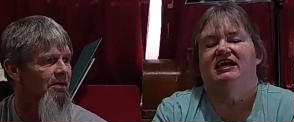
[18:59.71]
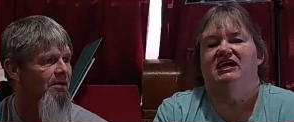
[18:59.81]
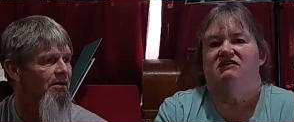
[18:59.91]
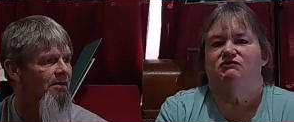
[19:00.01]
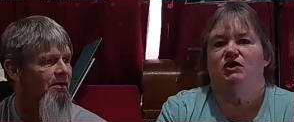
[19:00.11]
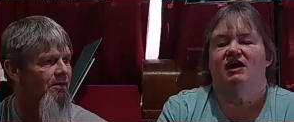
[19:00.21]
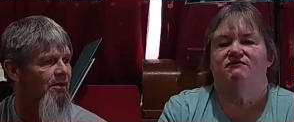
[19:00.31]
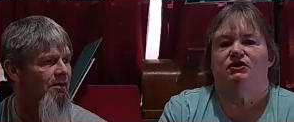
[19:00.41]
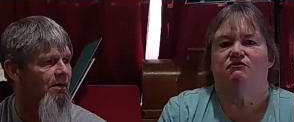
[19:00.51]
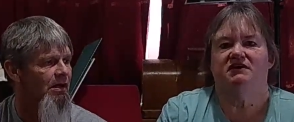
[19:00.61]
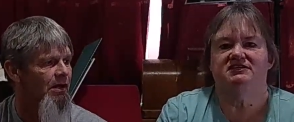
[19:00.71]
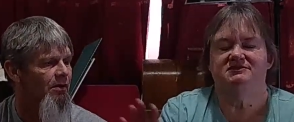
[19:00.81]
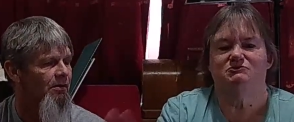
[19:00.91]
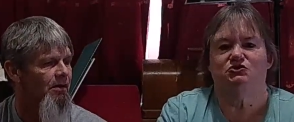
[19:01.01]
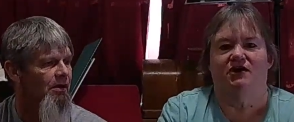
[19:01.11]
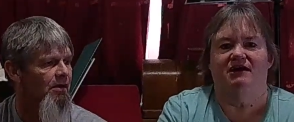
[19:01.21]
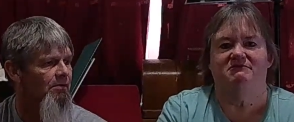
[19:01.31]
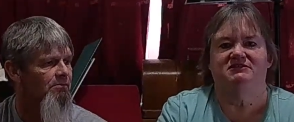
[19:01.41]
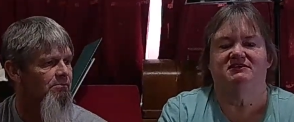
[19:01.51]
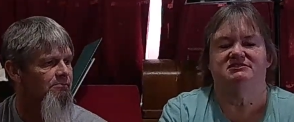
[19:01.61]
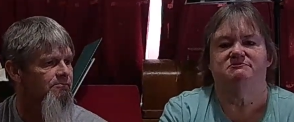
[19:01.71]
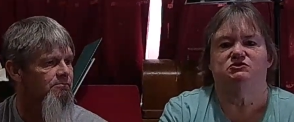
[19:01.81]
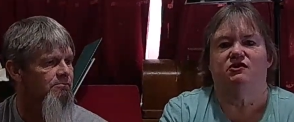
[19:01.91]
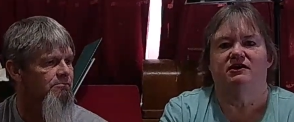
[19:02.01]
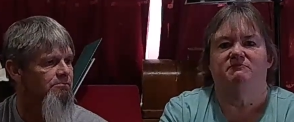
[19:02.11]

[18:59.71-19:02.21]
Speaker 1: If you haven't already subscribed, hit that subscribe